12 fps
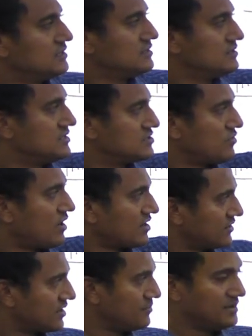This water
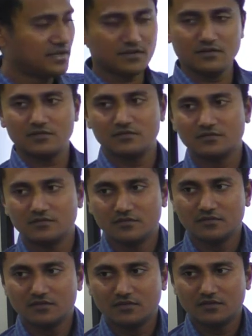will come here,
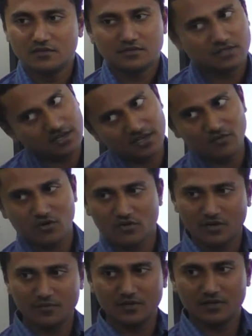the entire water
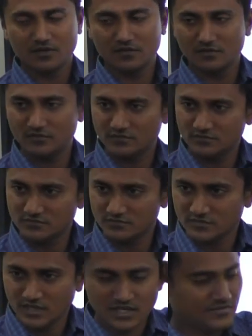will come here.
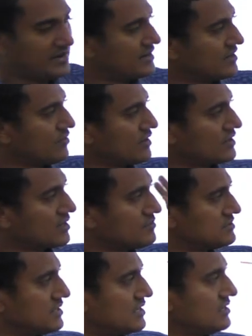If entire water
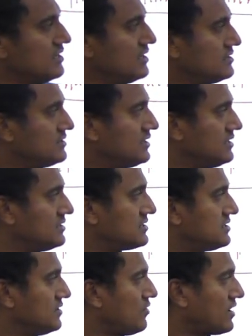comes here, then in the
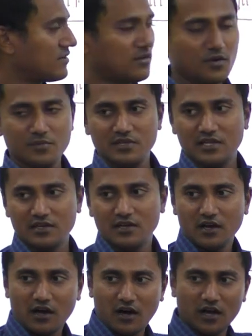sea water will not be there.
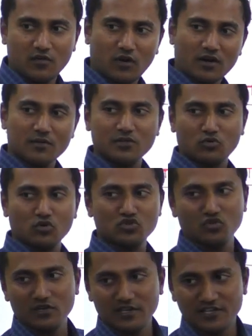All water will be in the
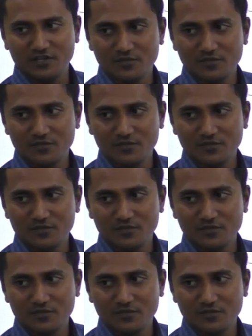coast only.